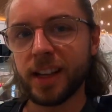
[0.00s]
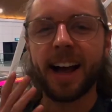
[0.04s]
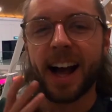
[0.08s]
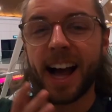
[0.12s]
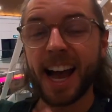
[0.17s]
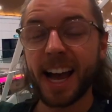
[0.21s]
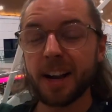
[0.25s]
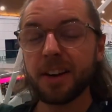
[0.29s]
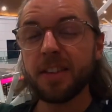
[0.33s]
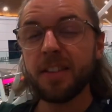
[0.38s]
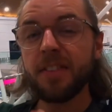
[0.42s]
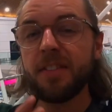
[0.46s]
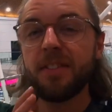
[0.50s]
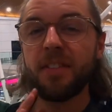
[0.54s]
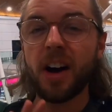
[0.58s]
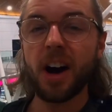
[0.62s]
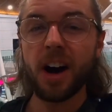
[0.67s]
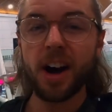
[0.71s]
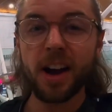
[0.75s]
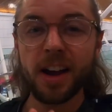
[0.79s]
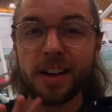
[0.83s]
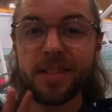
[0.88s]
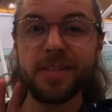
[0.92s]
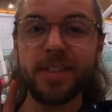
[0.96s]
I had a
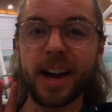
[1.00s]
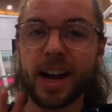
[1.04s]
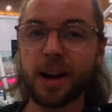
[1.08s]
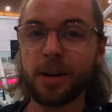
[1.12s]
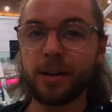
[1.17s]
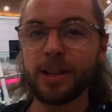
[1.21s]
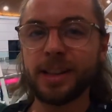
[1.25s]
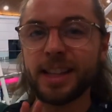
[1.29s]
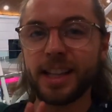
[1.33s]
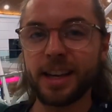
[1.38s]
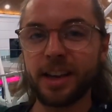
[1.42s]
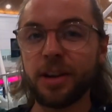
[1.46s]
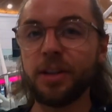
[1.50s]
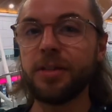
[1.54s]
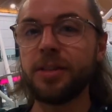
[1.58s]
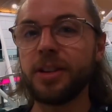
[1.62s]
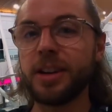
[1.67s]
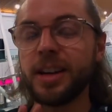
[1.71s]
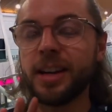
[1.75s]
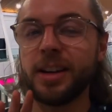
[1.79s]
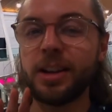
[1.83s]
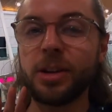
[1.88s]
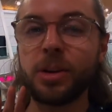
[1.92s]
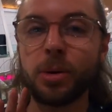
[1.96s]
5-hour layover
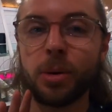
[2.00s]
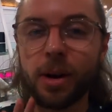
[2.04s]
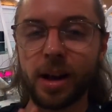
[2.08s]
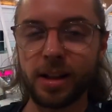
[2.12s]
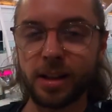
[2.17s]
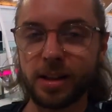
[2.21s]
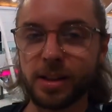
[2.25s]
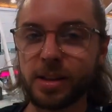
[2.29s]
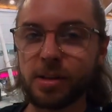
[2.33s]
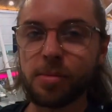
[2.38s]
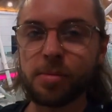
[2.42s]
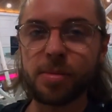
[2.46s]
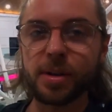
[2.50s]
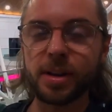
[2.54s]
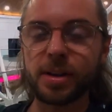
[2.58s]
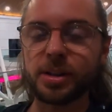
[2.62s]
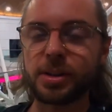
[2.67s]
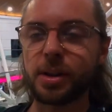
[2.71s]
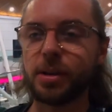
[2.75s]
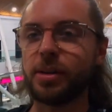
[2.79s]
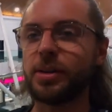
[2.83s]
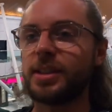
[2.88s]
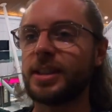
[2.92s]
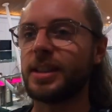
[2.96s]
in Kuala Lumpur,
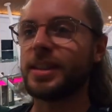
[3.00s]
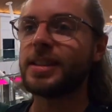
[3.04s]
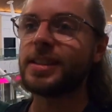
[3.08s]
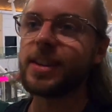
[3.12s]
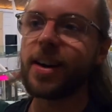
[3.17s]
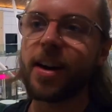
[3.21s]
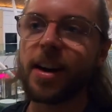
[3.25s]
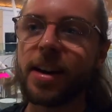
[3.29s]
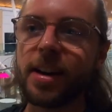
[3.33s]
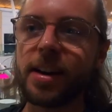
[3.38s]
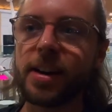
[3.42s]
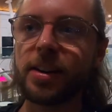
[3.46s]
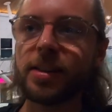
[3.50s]
so I was excited.